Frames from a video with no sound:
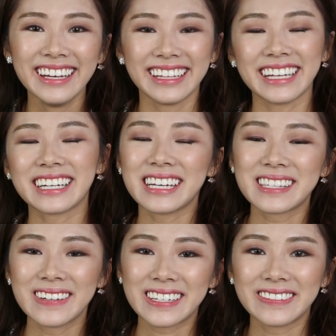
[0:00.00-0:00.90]
Thank you guys
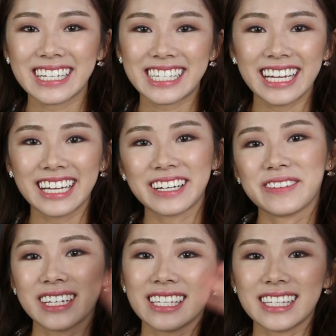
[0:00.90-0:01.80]
so much for watching.
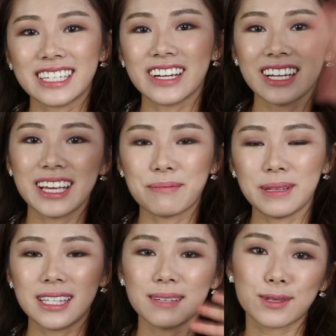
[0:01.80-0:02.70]
Hope you guys enjoyed it.
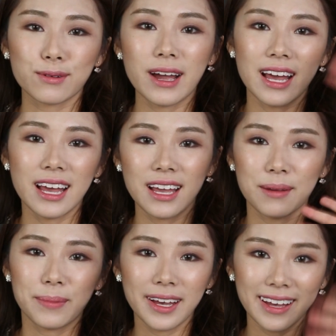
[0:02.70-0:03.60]
Please
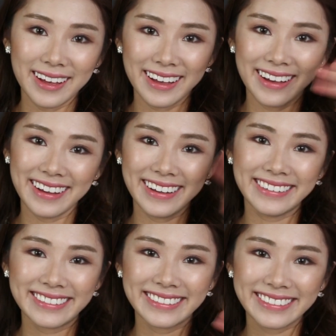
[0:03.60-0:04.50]
subscribe. Bye!